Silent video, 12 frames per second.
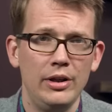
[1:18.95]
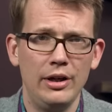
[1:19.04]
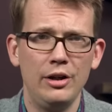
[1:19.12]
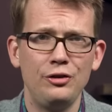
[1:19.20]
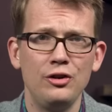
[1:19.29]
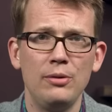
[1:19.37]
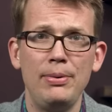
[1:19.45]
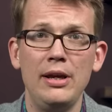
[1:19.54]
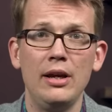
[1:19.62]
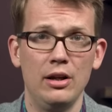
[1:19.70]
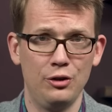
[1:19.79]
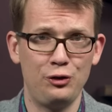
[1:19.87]
In addition to
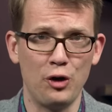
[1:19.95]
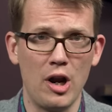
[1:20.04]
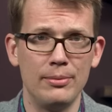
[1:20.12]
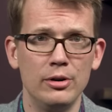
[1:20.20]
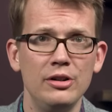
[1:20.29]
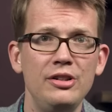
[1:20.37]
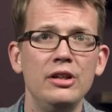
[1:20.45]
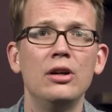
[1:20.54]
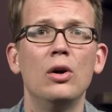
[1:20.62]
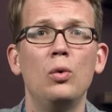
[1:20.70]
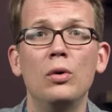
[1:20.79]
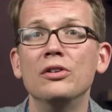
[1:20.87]
being an astronomer,
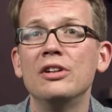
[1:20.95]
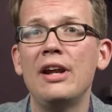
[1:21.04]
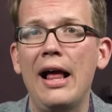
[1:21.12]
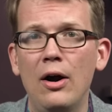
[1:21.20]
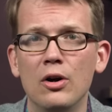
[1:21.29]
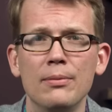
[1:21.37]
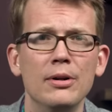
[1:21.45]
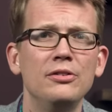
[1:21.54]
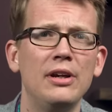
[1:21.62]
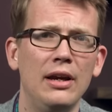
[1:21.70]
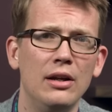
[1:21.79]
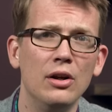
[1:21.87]
Tycho was an
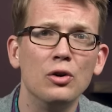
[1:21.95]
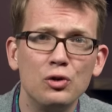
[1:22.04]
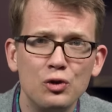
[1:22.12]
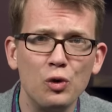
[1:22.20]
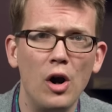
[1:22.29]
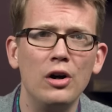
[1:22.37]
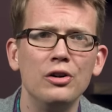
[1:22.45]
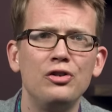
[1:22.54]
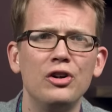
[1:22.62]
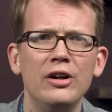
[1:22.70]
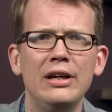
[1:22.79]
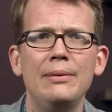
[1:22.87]
alchemist and
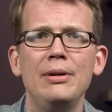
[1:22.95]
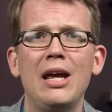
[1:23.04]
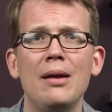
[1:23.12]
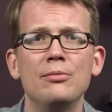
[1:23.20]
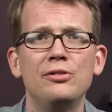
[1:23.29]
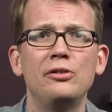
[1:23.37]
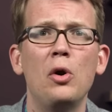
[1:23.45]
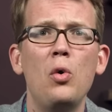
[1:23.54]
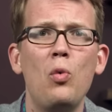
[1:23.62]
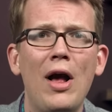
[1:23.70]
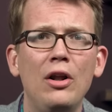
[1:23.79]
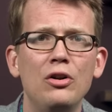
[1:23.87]
astrologer. He became so
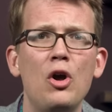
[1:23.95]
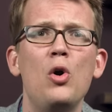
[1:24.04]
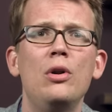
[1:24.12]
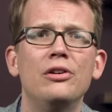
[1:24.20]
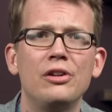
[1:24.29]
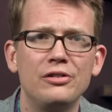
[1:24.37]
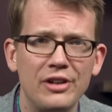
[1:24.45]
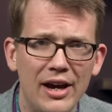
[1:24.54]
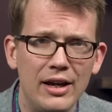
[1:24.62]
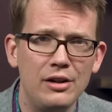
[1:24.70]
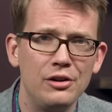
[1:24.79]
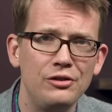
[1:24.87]
well known as a
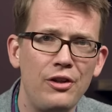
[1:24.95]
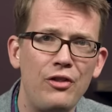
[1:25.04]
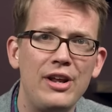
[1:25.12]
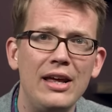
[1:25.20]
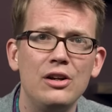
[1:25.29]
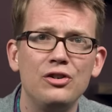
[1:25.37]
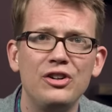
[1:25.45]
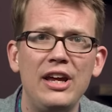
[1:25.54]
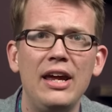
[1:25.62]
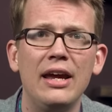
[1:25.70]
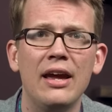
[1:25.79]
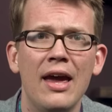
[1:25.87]
scientist that the Danish
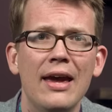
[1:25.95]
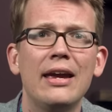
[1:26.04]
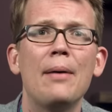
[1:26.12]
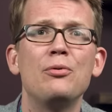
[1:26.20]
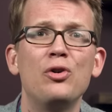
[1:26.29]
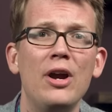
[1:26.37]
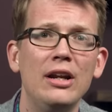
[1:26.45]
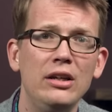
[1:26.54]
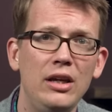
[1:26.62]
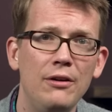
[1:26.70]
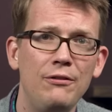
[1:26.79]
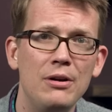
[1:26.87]
king kept trying
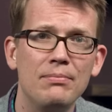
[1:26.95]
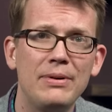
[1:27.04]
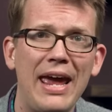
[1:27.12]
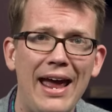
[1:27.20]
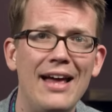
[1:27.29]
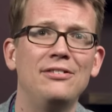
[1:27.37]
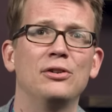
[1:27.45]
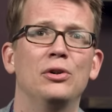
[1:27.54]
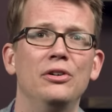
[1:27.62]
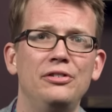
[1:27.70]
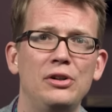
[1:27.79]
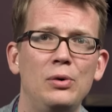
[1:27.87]
to give him
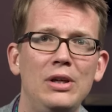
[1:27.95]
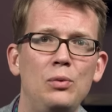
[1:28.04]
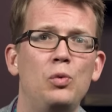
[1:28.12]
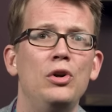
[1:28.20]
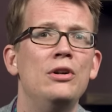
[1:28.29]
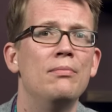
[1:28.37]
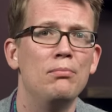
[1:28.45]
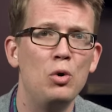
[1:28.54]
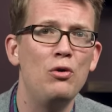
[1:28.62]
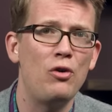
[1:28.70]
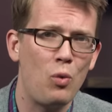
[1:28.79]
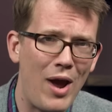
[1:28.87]
castles so he wouldn't
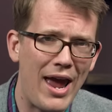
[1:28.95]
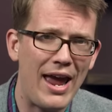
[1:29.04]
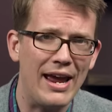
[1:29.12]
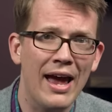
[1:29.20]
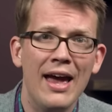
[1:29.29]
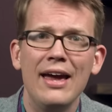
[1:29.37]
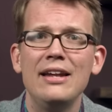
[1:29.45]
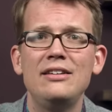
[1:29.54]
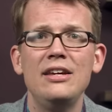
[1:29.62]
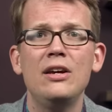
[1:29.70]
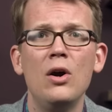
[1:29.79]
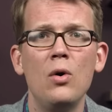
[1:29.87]
move away. And
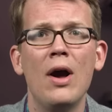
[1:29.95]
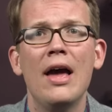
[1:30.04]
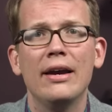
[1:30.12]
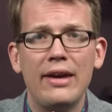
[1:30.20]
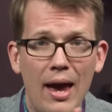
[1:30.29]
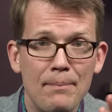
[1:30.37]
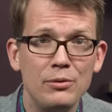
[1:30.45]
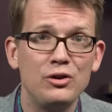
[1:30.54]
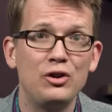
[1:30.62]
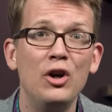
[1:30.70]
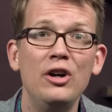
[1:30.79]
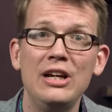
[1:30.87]
Tycho
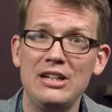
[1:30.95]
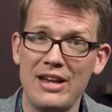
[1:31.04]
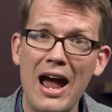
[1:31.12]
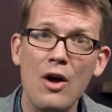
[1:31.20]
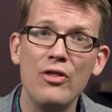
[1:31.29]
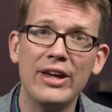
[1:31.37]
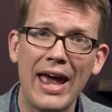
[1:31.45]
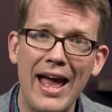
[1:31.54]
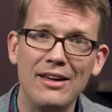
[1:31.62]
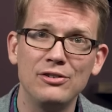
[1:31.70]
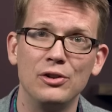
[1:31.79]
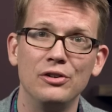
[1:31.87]
kept turning down the
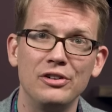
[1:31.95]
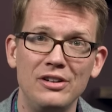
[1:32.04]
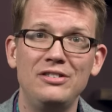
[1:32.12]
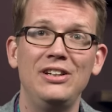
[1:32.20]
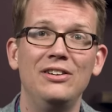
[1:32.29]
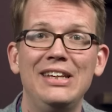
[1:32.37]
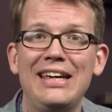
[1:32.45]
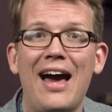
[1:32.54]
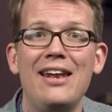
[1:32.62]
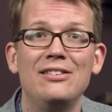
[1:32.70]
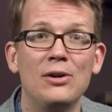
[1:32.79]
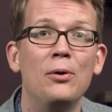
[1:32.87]
castles until he
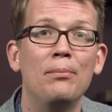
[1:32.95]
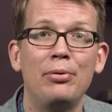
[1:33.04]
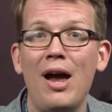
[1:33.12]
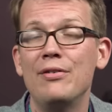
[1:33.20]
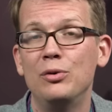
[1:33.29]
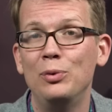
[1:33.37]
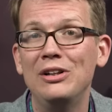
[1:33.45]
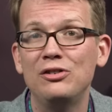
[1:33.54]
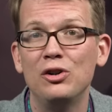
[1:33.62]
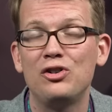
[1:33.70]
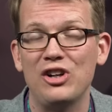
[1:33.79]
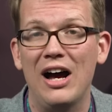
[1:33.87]
got his own private
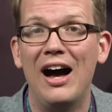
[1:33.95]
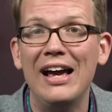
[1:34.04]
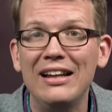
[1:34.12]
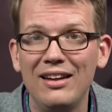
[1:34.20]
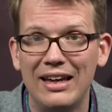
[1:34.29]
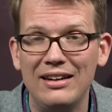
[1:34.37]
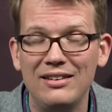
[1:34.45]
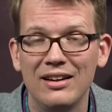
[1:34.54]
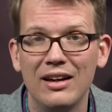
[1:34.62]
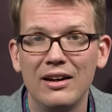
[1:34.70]
research island.